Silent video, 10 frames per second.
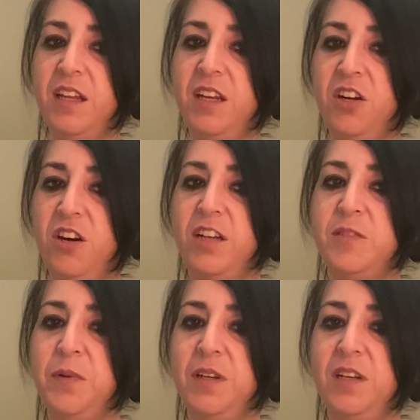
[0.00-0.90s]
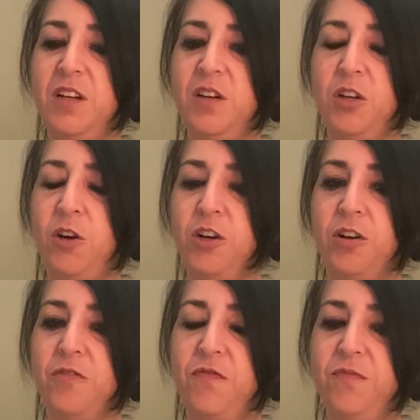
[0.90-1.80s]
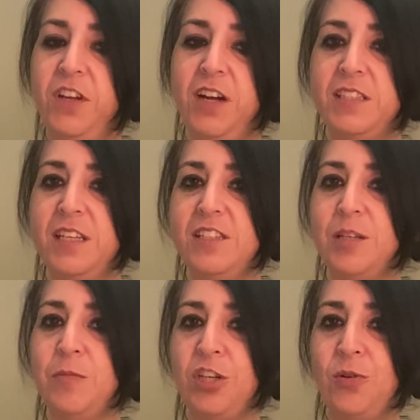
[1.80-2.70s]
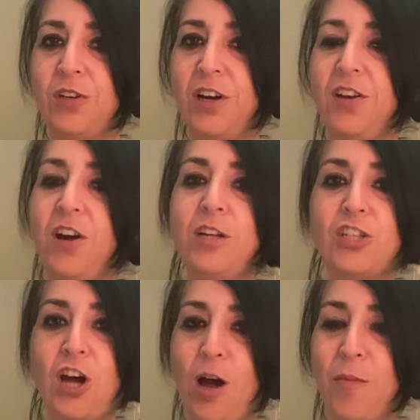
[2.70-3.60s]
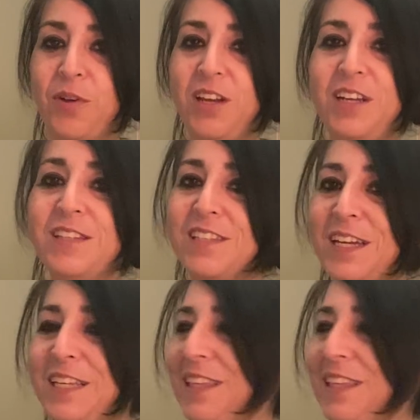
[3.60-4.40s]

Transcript: your husband, you know, or your fiance is some QAnon nut job. He's like,